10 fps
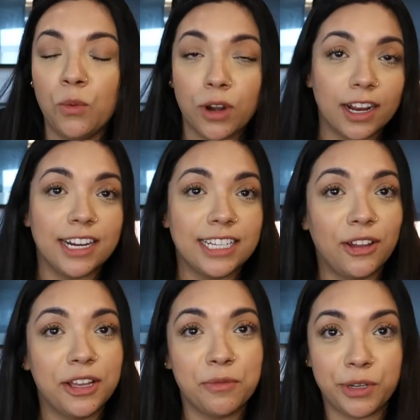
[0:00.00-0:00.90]
We're not gonna
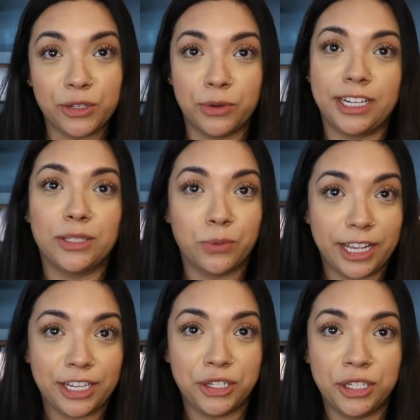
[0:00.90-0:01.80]
tell him which one is
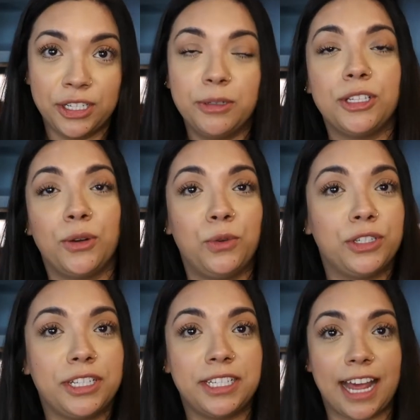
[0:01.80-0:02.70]
which, so we'll
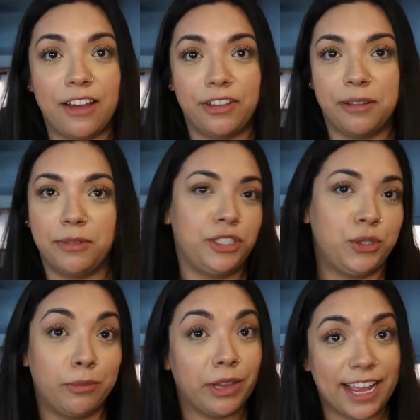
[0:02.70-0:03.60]
just have him
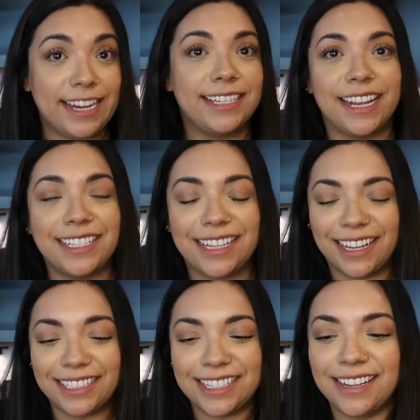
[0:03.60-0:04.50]
do a blind taste
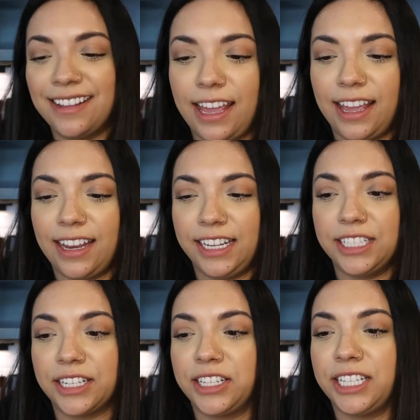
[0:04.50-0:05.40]
test and
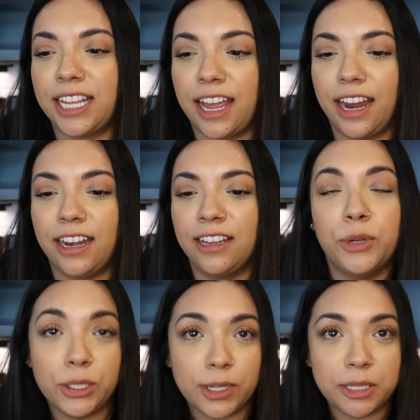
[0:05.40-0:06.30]
he's gonna decide
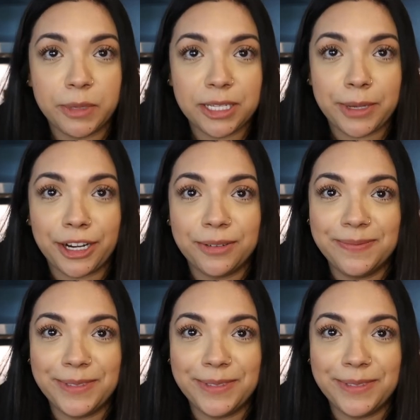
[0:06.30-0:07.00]
which recipe is better.